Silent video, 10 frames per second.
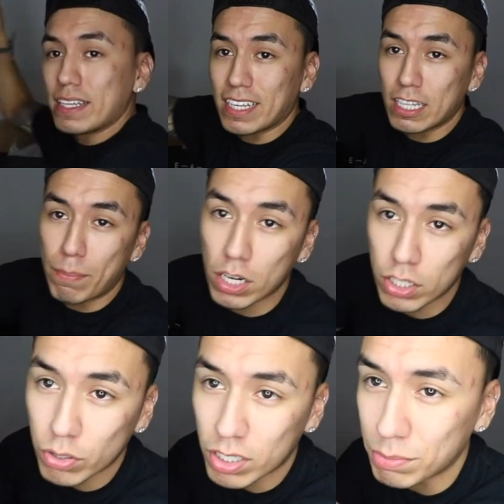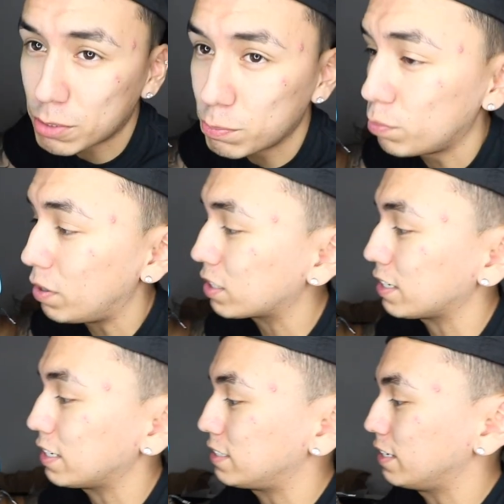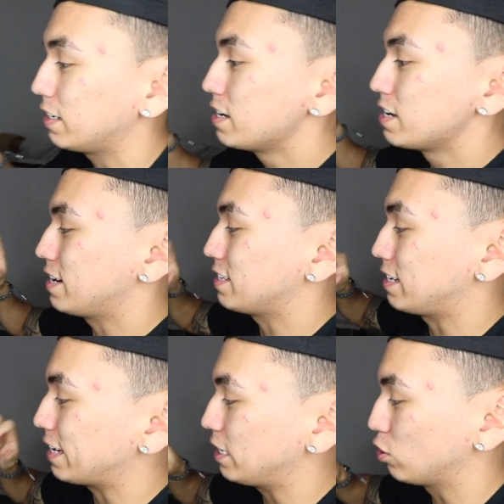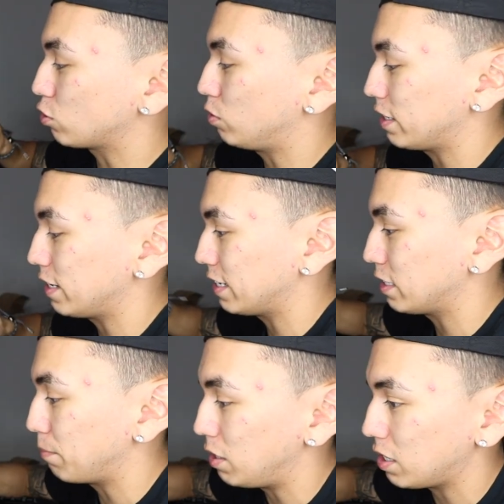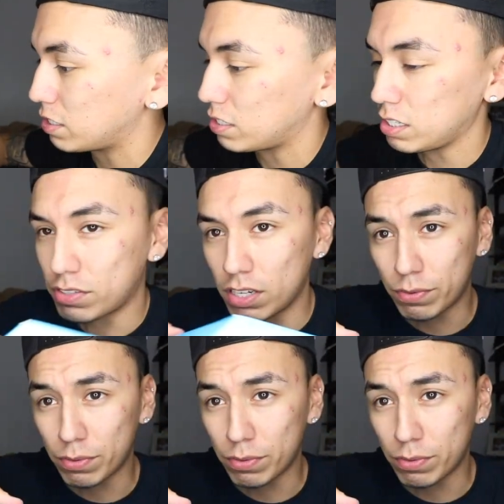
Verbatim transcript: Inside the box also comes this blue box, like I said. It has a Nike logo on it, and the box just lifts up